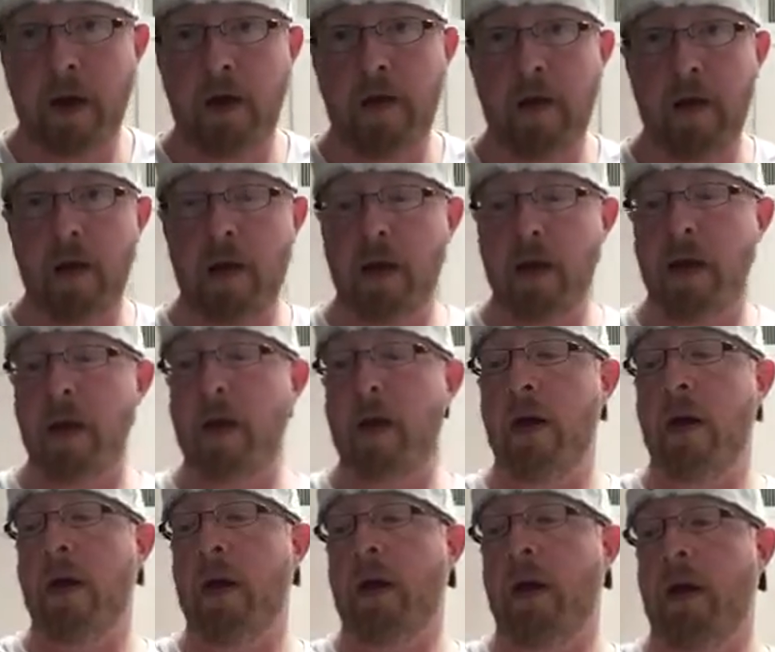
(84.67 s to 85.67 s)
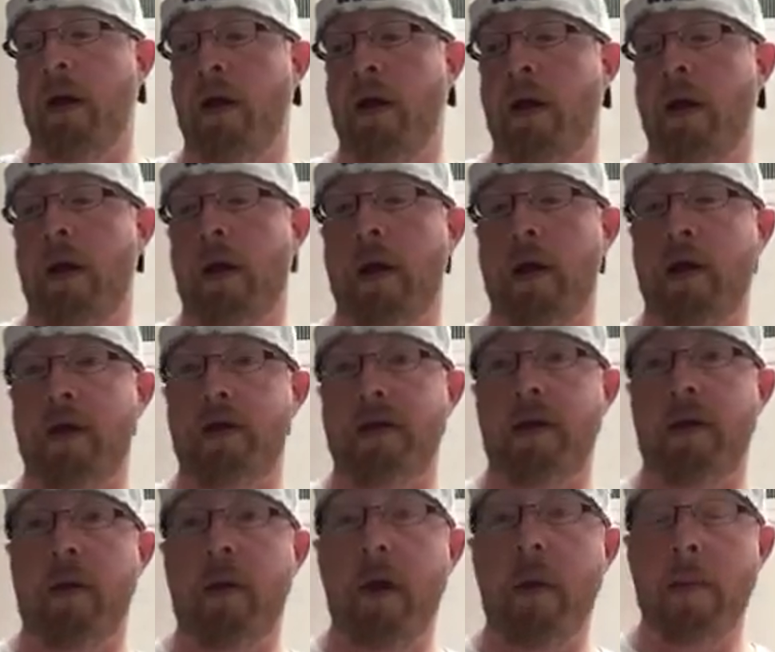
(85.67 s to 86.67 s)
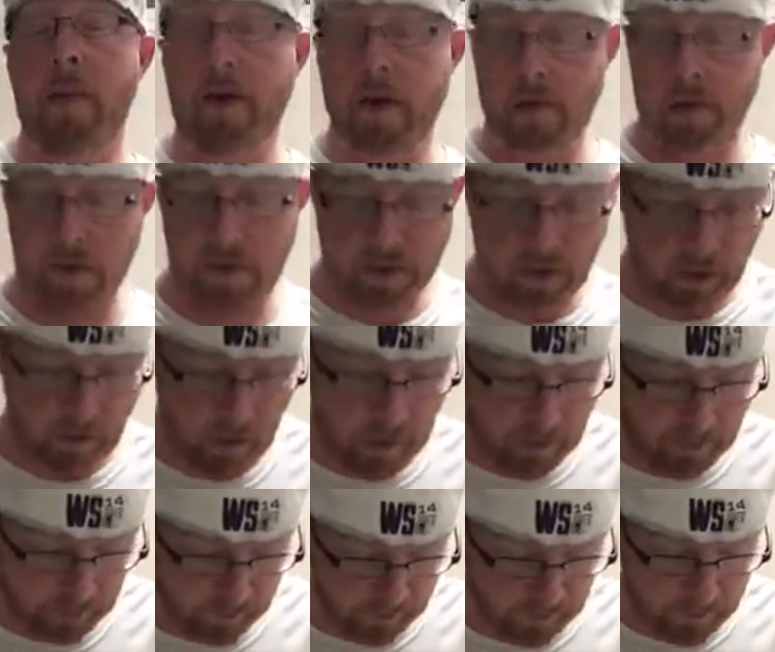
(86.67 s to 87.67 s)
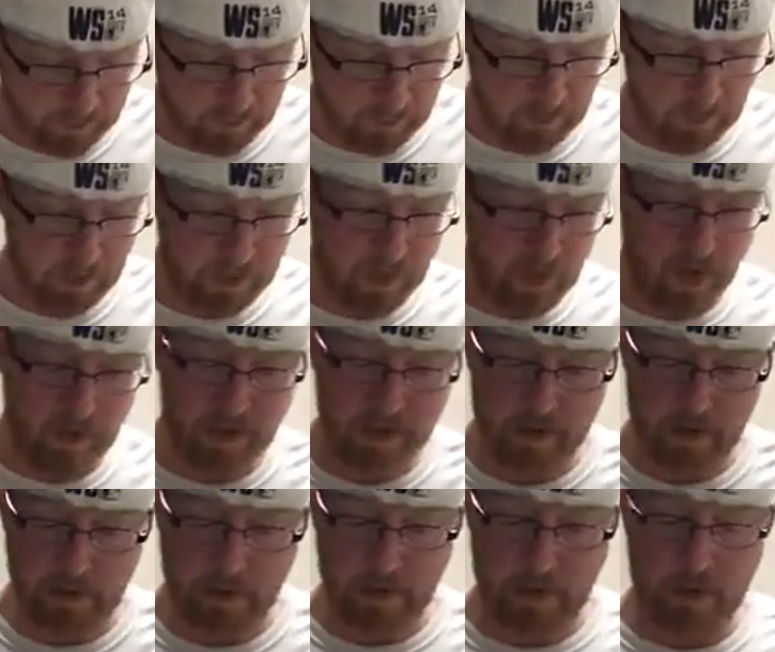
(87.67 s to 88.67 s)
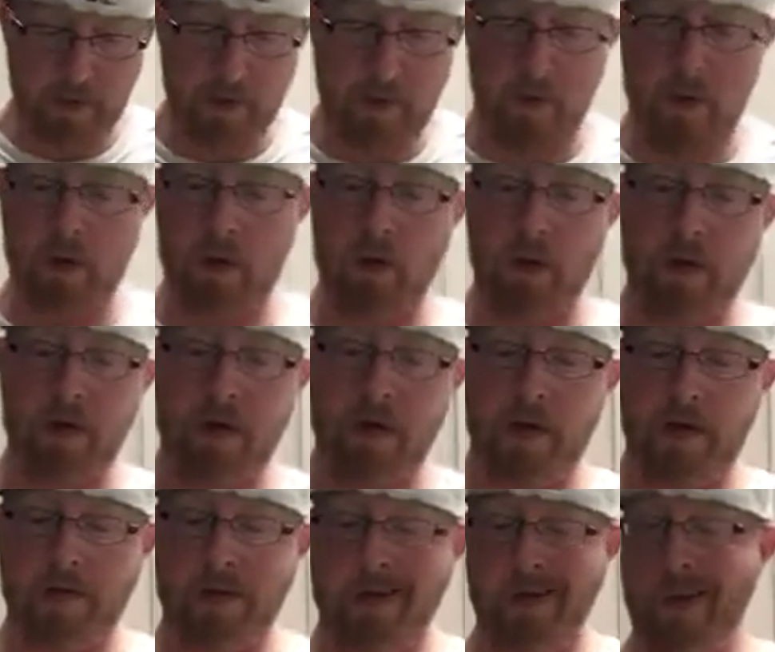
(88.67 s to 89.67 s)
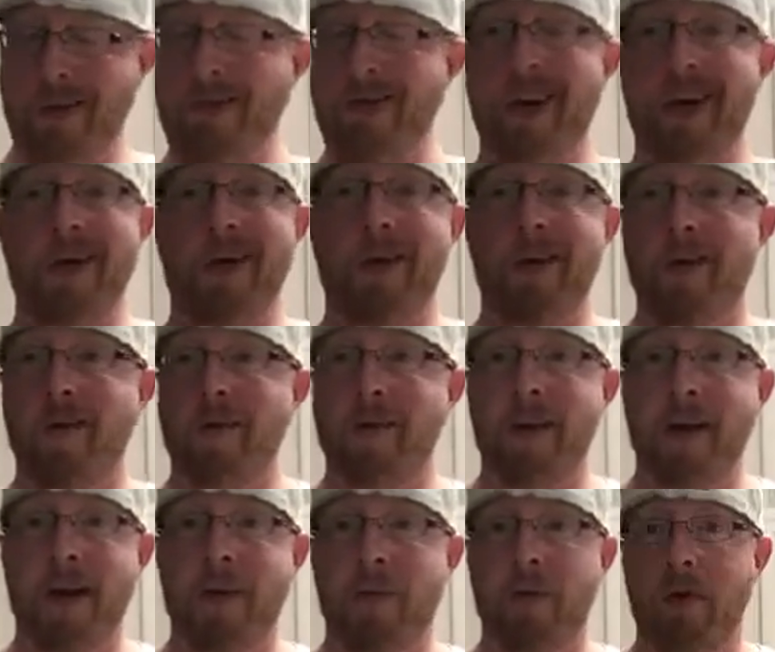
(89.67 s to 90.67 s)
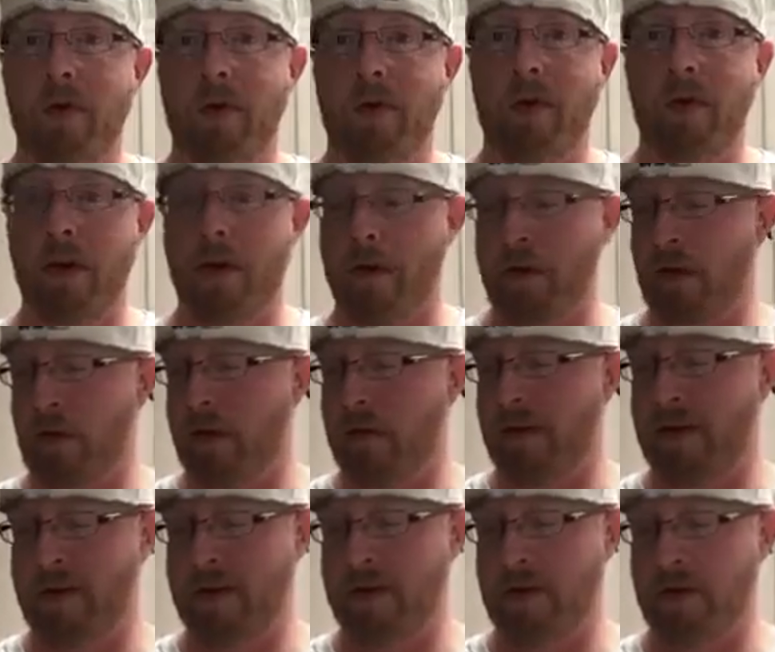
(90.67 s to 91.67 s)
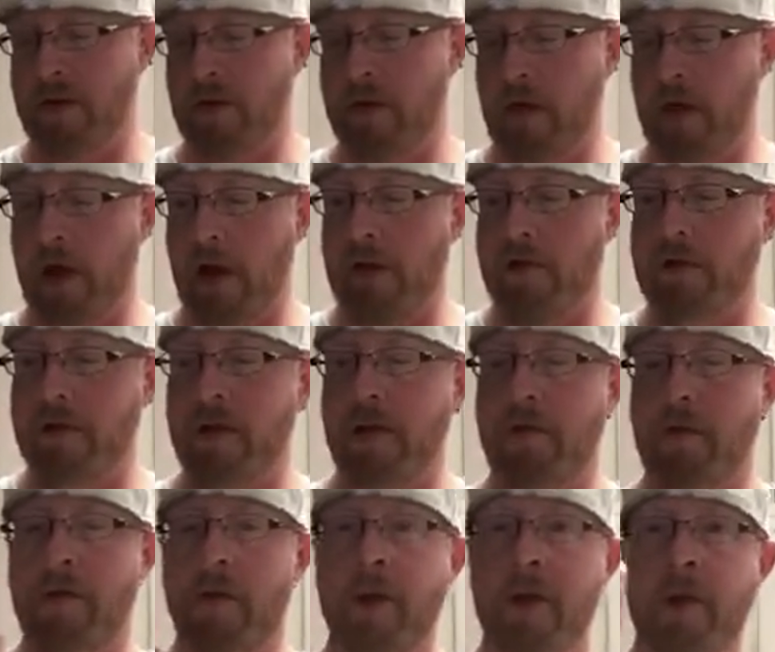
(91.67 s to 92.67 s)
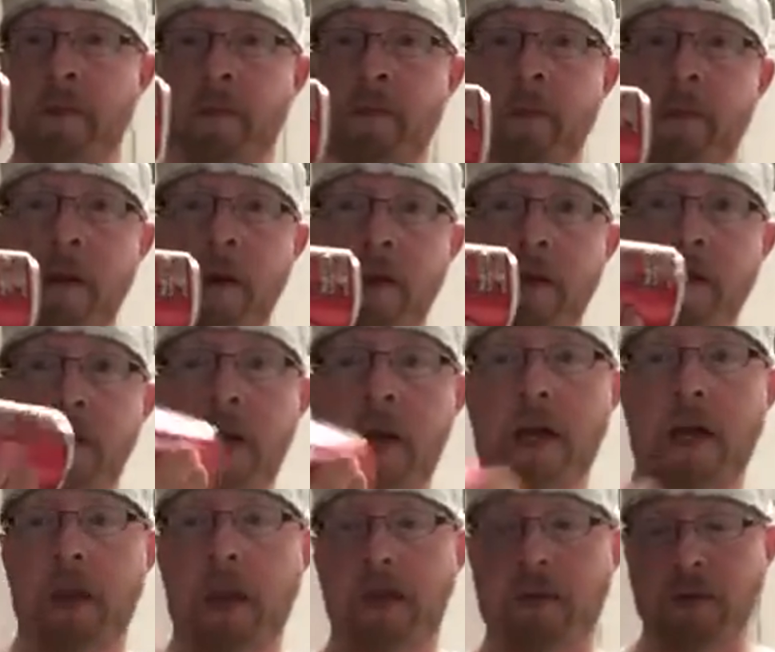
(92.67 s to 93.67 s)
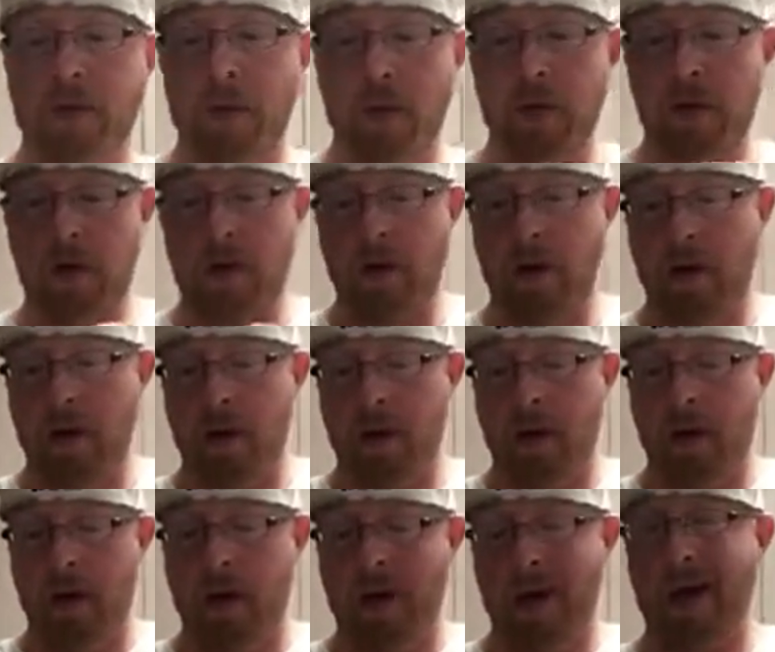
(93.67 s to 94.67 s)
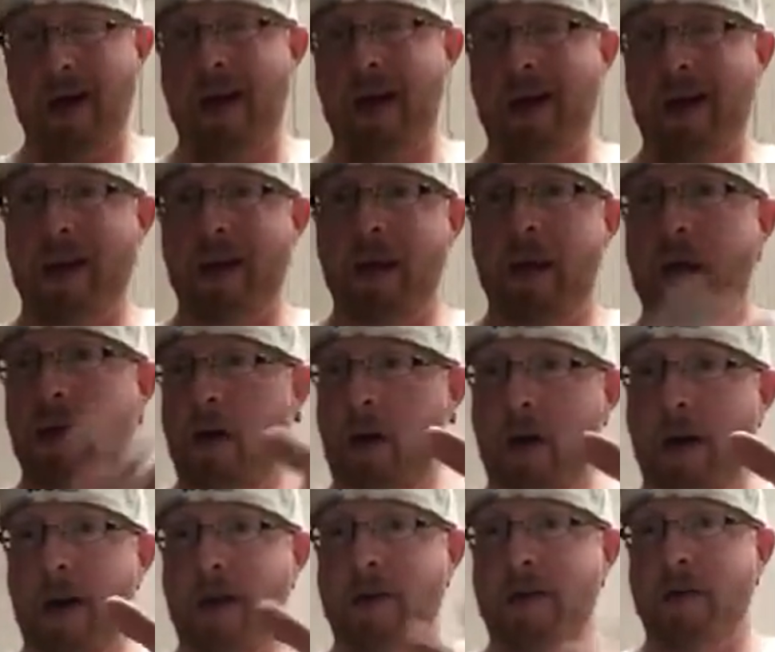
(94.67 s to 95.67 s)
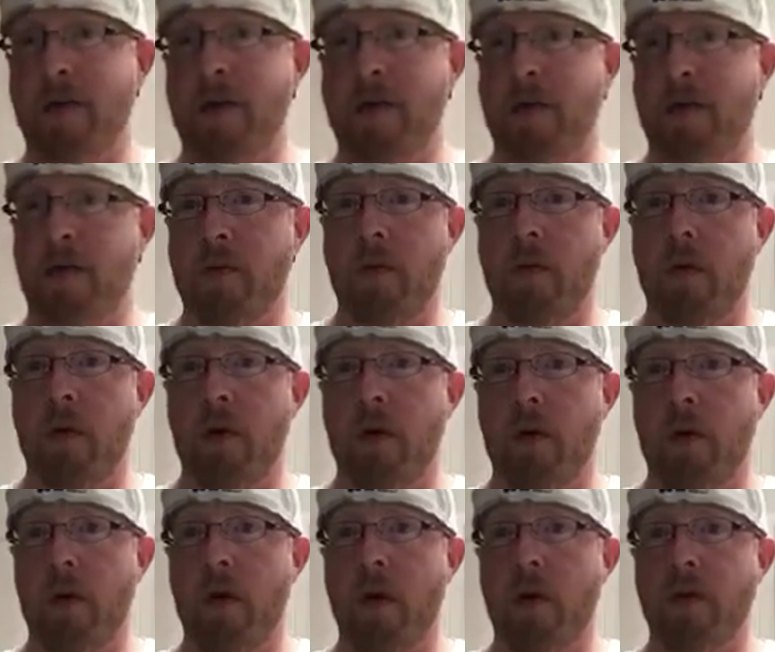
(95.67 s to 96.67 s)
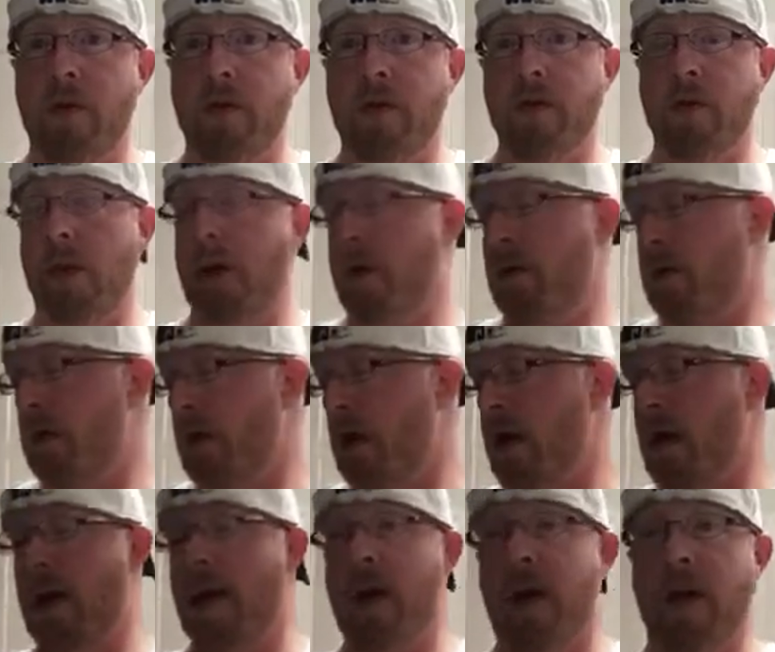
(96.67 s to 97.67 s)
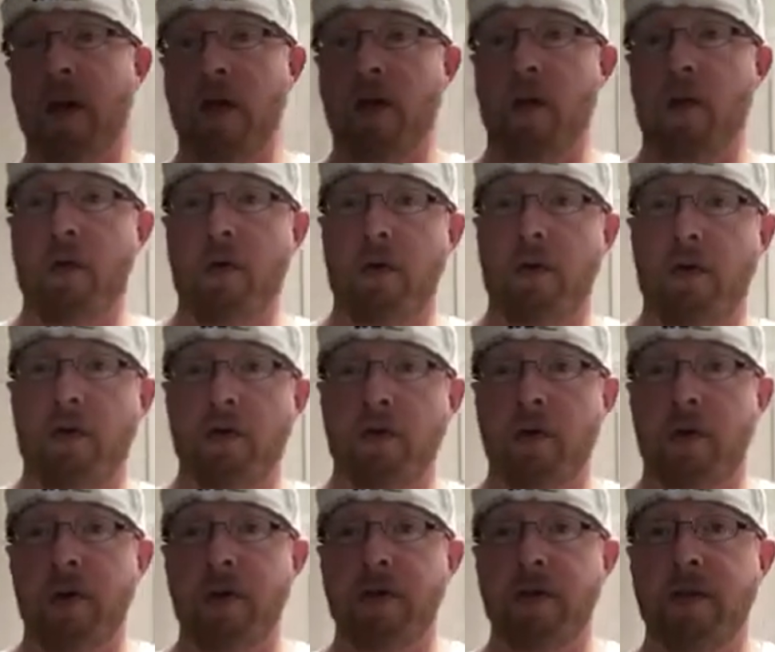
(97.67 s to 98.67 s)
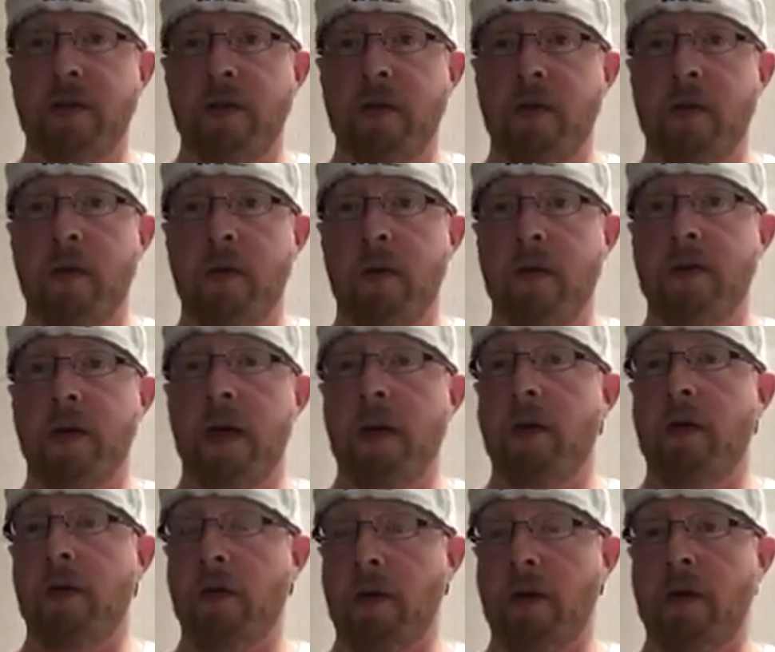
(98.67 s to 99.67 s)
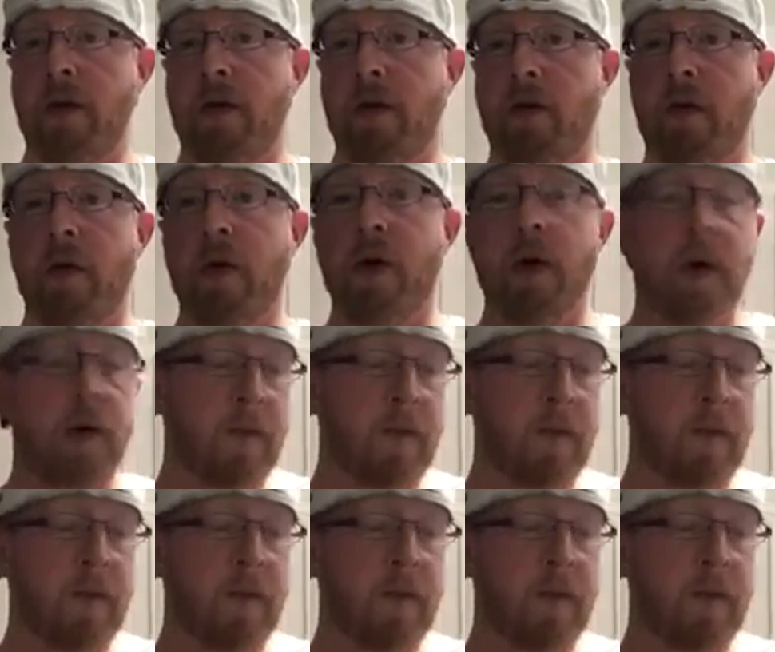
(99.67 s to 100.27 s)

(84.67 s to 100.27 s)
and then the uh, sour. I might do a sour apple before work tonight just so I can get through my work shift. I'm tired all the time working graveyard. These things are lifesaver. Check it out, the Tweaker. Uh, you guys, when you when you go to Tweaker today and you order your drinks, which I know you're gonna do,